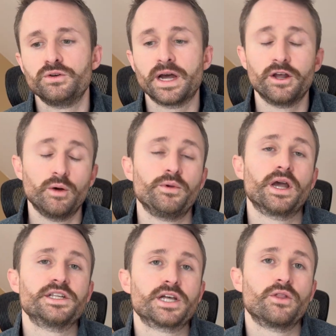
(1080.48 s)
to kind of help you
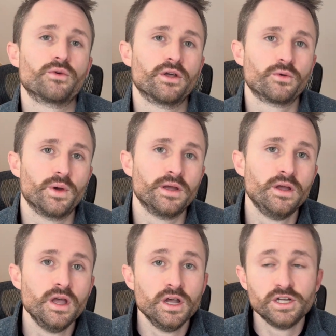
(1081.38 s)
guys out throughout the way.
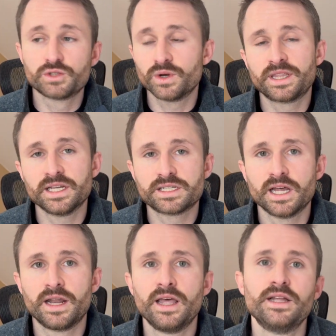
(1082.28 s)
So with that
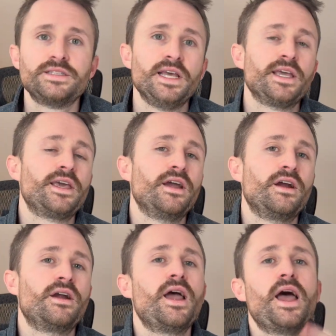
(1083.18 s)
said, take
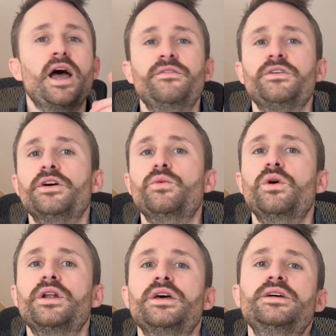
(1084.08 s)
care, have a good
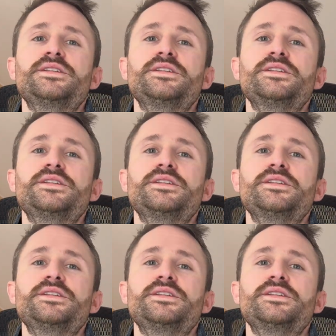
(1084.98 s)
one,